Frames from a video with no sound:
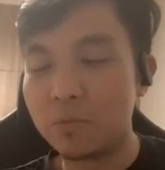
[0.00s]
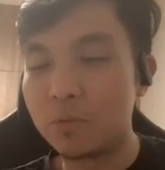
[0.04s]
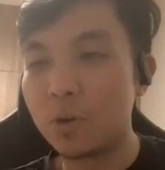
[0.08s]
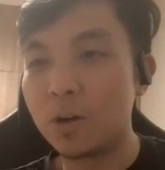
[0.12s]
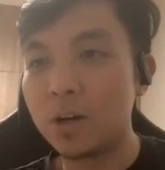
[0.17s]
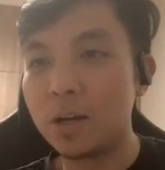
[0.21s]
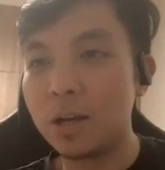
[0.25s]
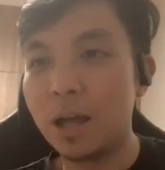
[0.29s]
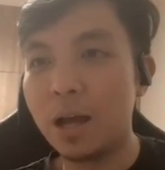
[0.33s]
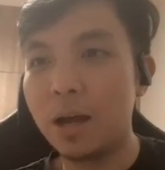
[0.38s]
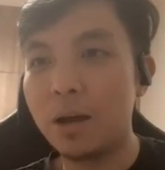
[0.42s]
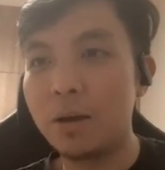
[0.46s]

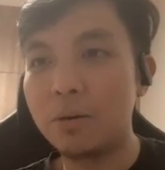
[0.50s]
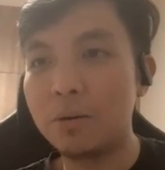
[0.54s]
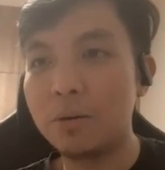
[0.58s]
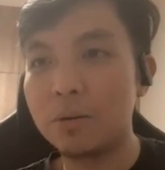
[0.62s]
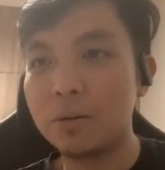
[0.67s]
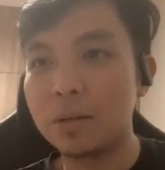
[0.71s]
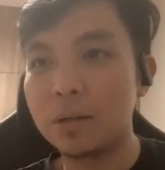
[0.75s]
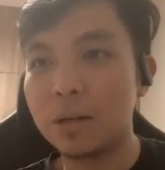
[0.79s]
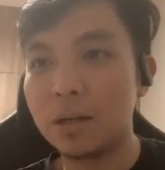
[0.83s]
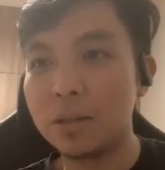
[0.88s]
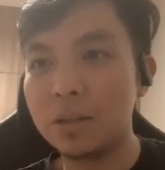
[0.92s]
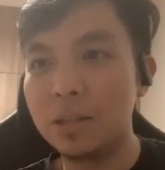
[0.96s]
For now,
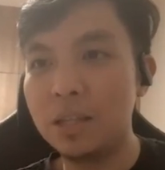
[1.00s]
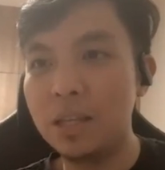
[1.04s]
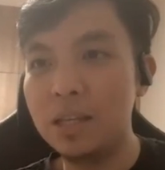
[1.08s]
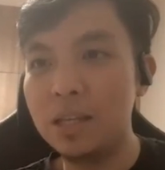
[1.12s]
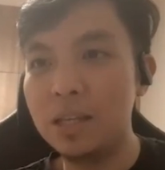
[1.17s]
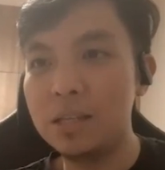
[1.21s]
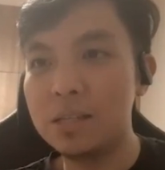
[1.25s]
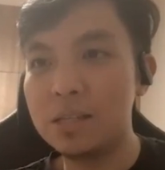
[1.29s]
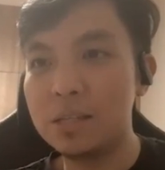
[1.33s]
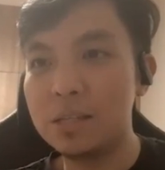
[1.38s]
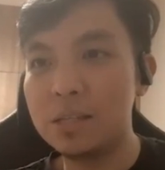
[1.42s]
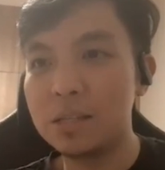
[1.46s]

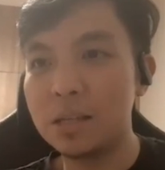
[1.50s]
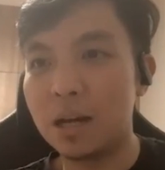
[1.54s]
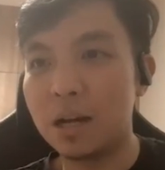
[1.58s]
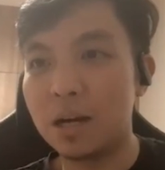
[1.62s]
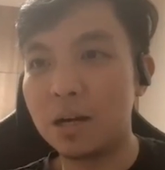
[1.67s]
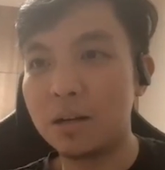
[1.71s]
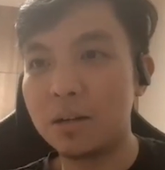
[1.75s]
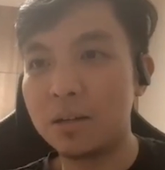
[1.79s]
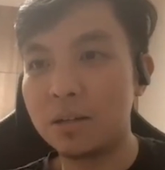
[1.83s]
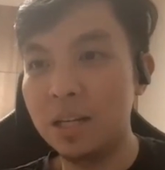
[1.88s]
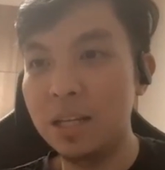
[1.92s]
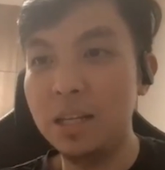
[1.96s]
these
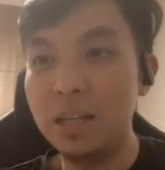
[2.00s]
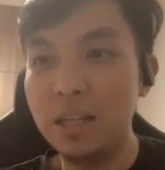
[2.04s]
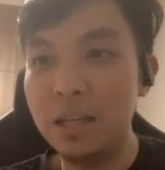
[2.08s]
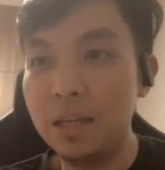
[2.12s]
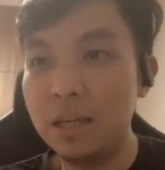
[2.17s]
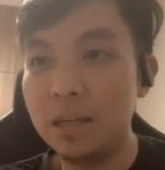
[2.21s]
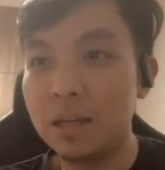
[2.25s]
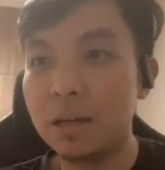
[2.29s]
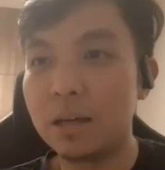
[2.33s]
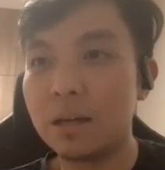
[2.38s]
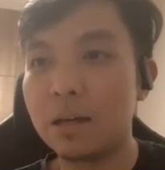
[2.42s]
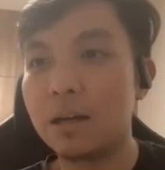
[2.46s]
are
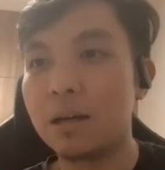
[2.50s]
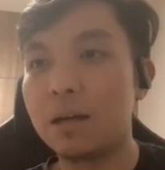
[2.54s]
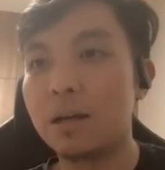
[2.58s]
really,